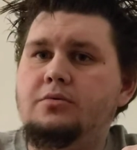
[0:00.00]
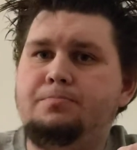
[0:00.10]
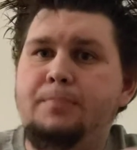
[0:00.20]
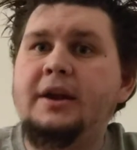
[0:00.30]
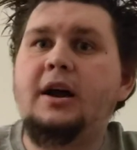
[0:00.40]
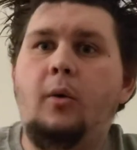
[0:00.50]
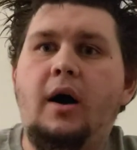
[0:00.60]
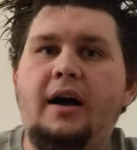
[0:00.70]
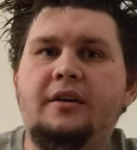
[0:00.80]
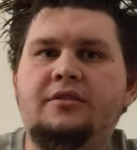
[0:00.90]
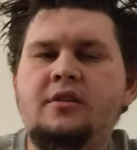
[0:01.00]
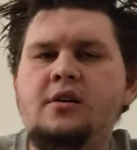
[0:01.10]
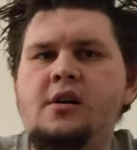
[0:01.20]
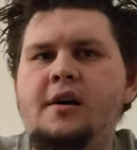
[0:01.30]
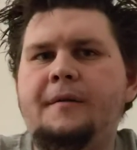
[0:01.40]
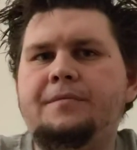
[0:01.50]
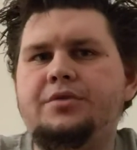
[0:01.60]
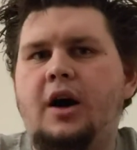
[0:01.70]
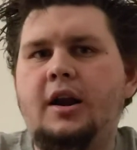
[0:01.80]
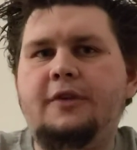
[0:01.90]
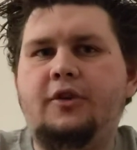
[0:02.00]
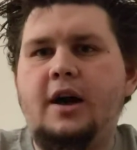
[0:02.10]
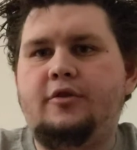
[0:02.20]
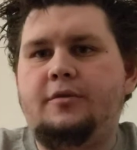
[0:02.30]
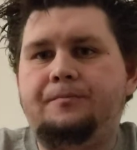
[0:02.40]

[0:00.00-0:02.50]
peanut wise. The honey flavor